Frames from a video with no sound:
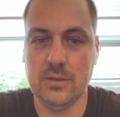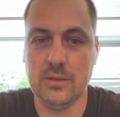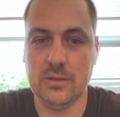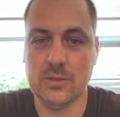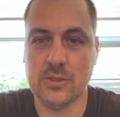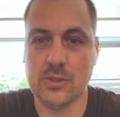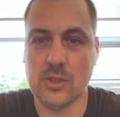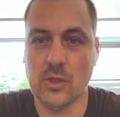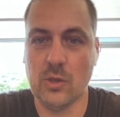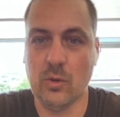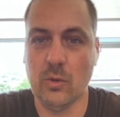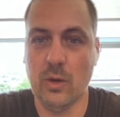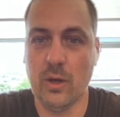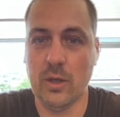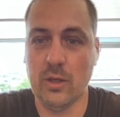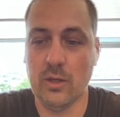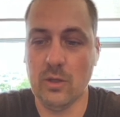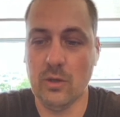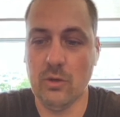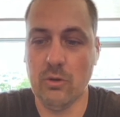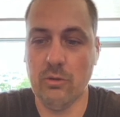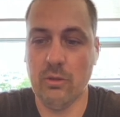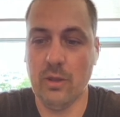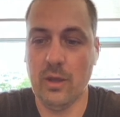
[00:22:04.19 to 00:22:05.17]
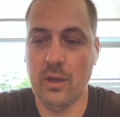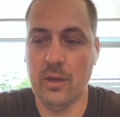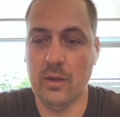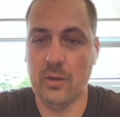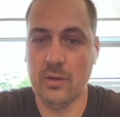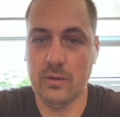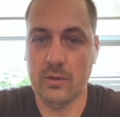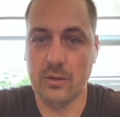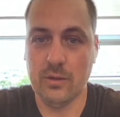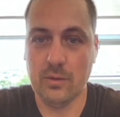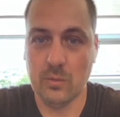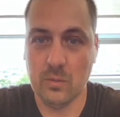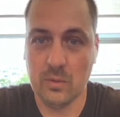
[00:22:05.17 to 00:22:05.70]
So I know that
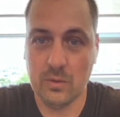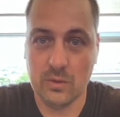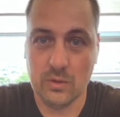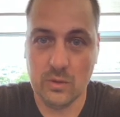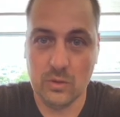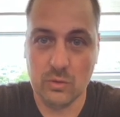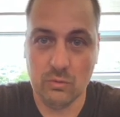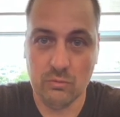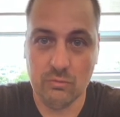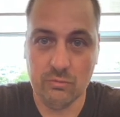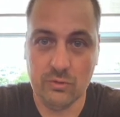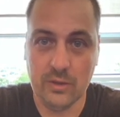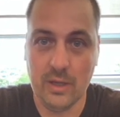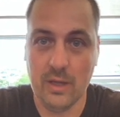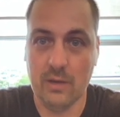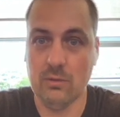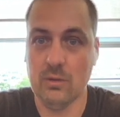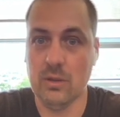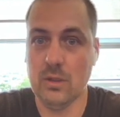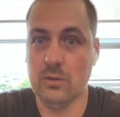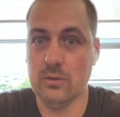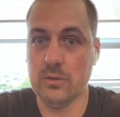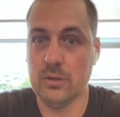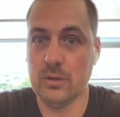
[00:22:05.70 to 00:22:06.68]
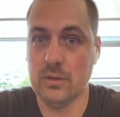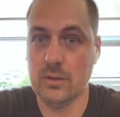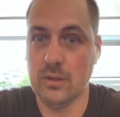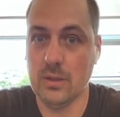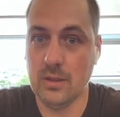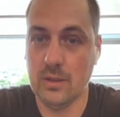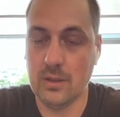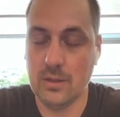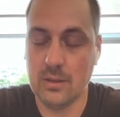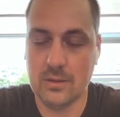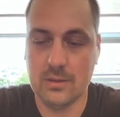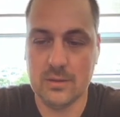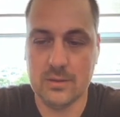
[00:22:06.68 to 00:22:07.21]
you've downloaded
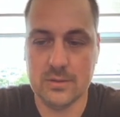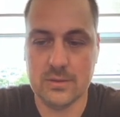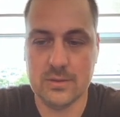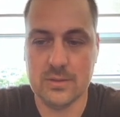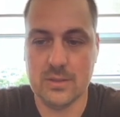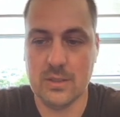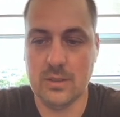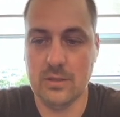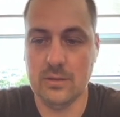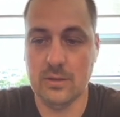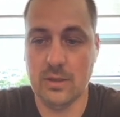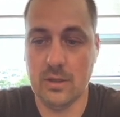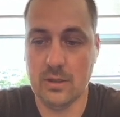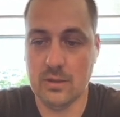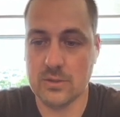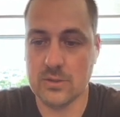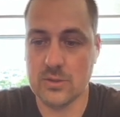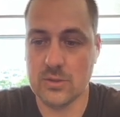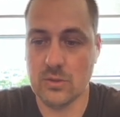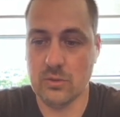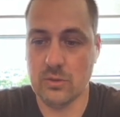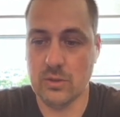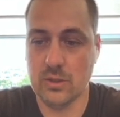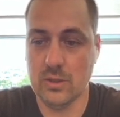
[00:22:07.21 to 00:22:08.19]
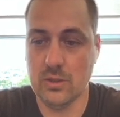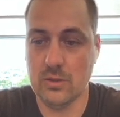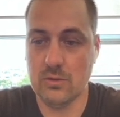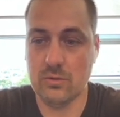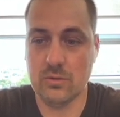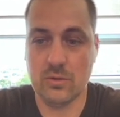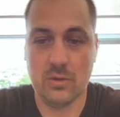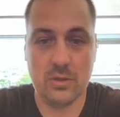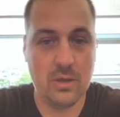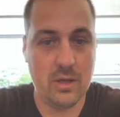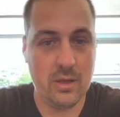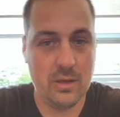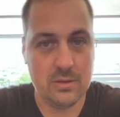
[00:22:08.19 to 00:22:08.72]
and installed RStudio. You
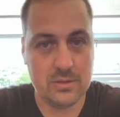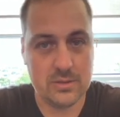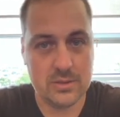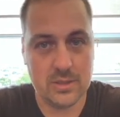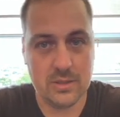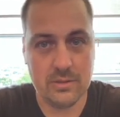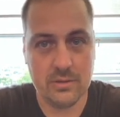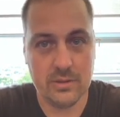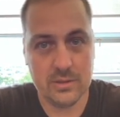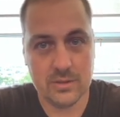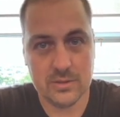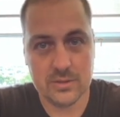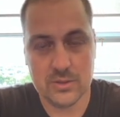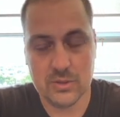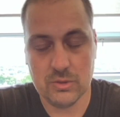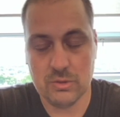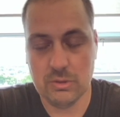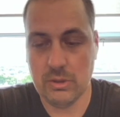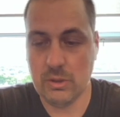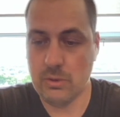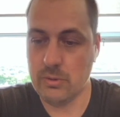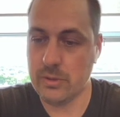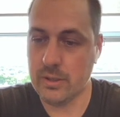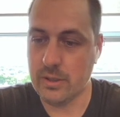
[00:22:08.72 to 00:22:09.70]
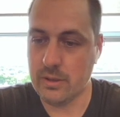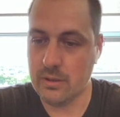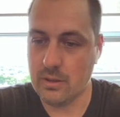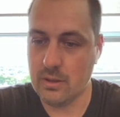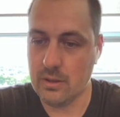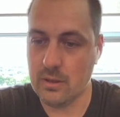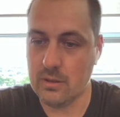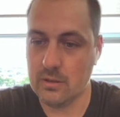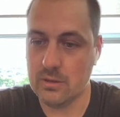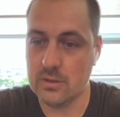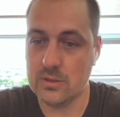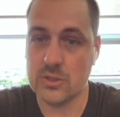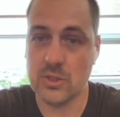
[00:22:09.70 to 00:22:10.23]
can install RStudio without
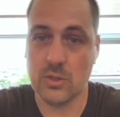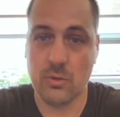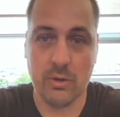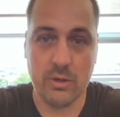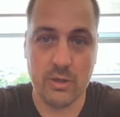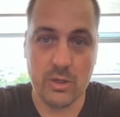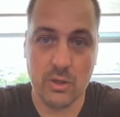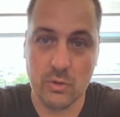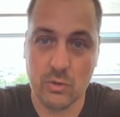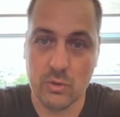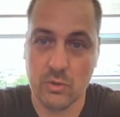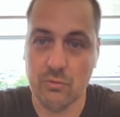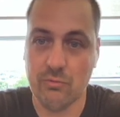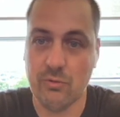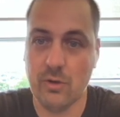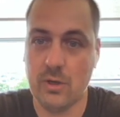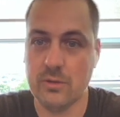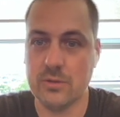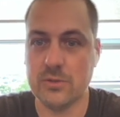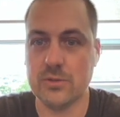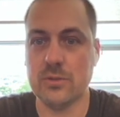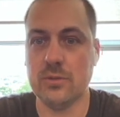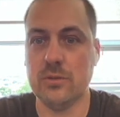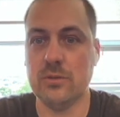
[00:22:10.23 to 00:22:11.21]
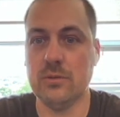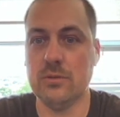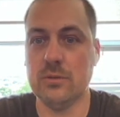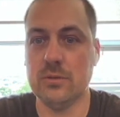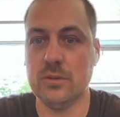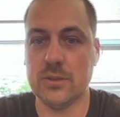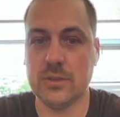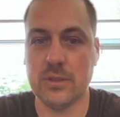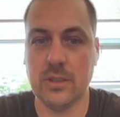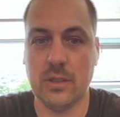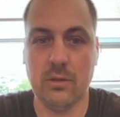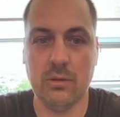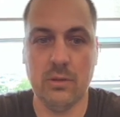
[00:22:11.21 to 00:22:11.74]
R, so I know you've also
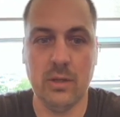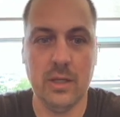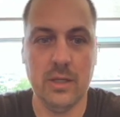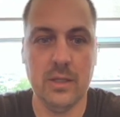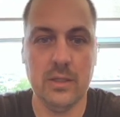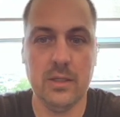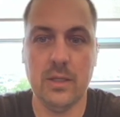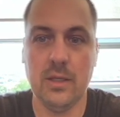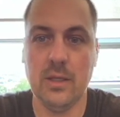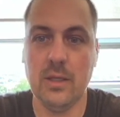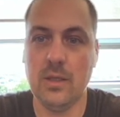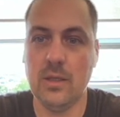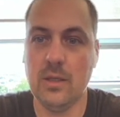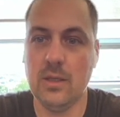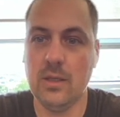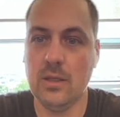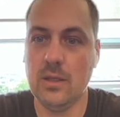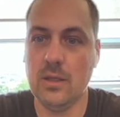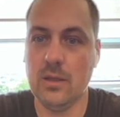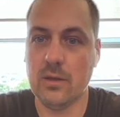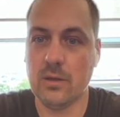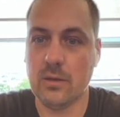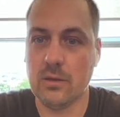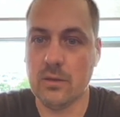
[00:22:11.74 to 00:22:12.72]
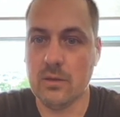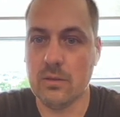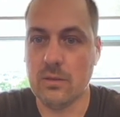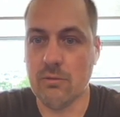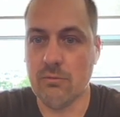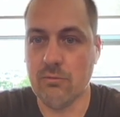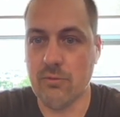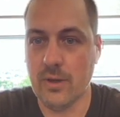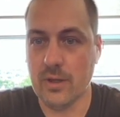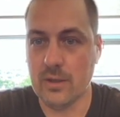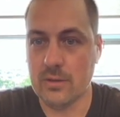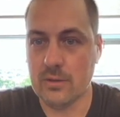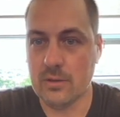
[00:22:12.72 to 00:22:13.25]
installed that. The
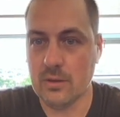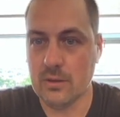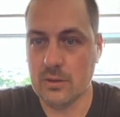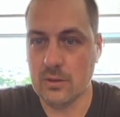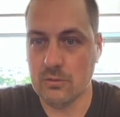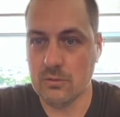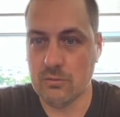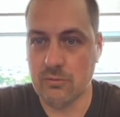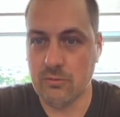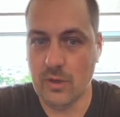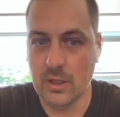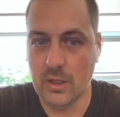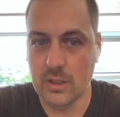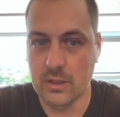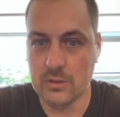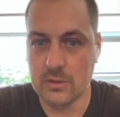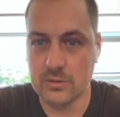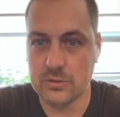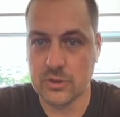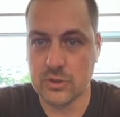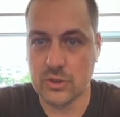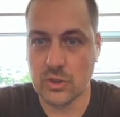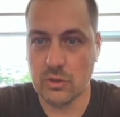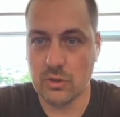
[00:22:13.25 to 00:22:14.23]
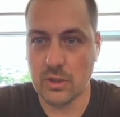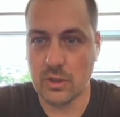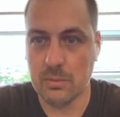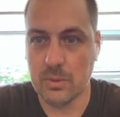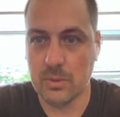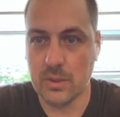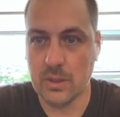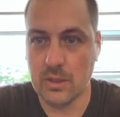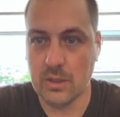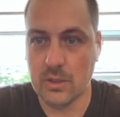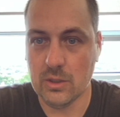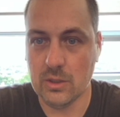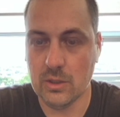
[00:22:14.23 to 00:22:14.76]
fact that your files showed up
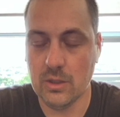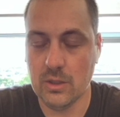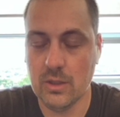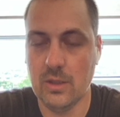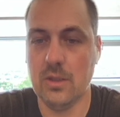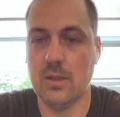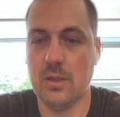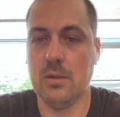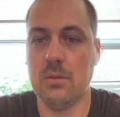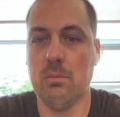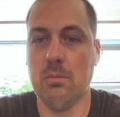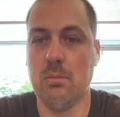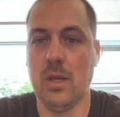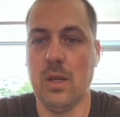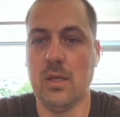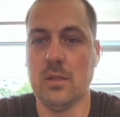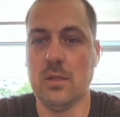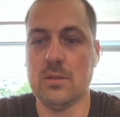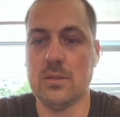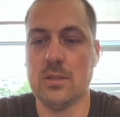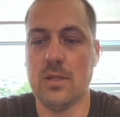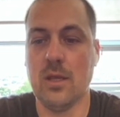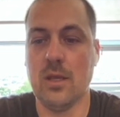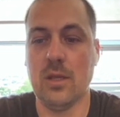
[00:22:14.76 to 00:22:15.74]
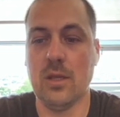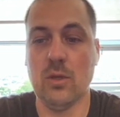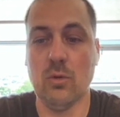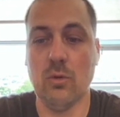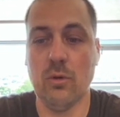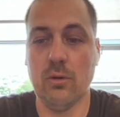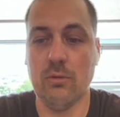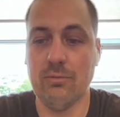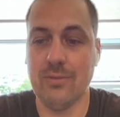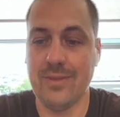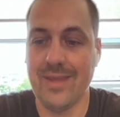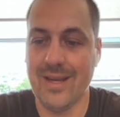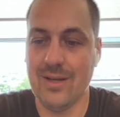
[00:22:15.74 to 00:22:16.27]
here means that you
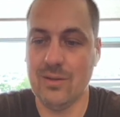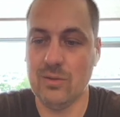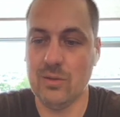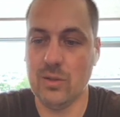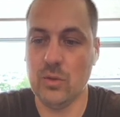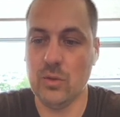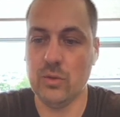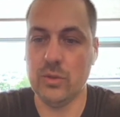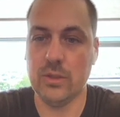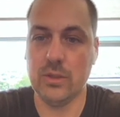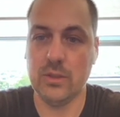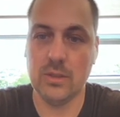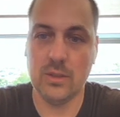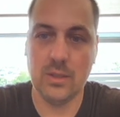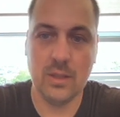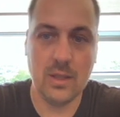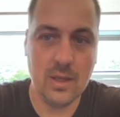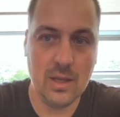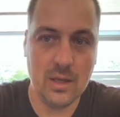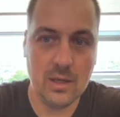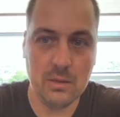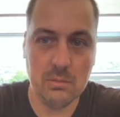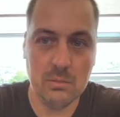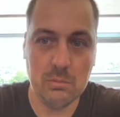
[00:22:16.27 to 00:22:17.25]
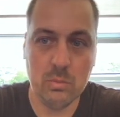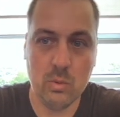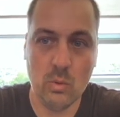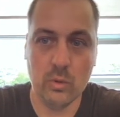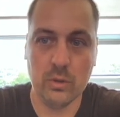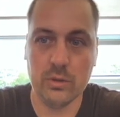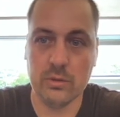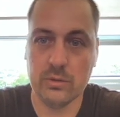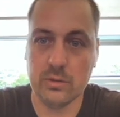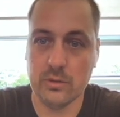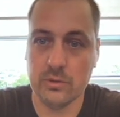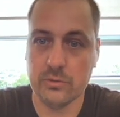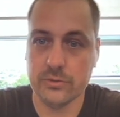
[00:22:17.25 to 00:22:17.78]
have downloaded and
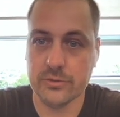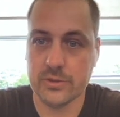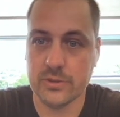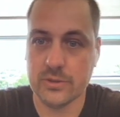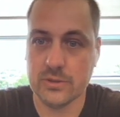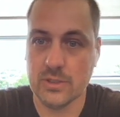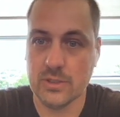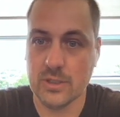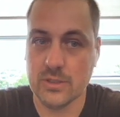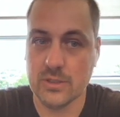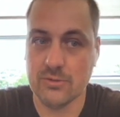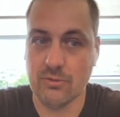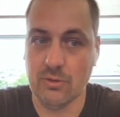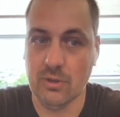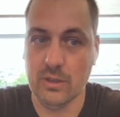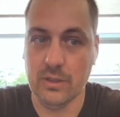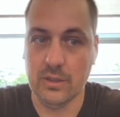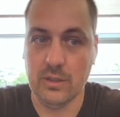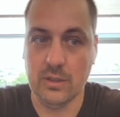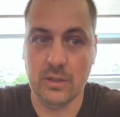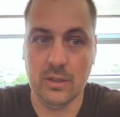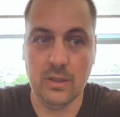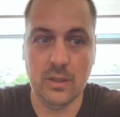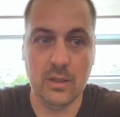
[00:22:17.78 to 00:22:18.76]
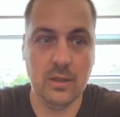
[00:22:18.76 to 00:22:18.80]
imported those successfully,